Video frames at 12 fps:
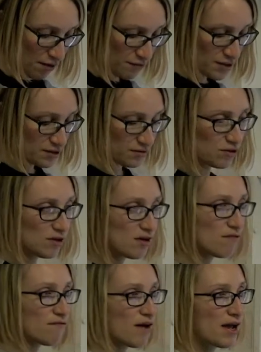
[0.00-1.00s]
First of
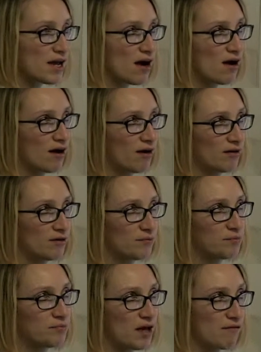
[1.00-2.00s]
all, they
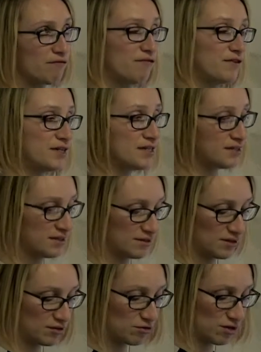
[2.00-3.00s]
are
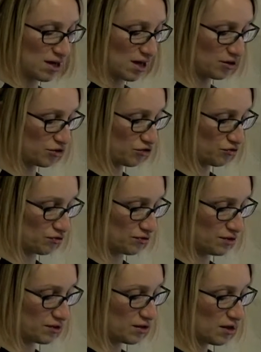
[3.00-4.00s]
unfreezing the collections.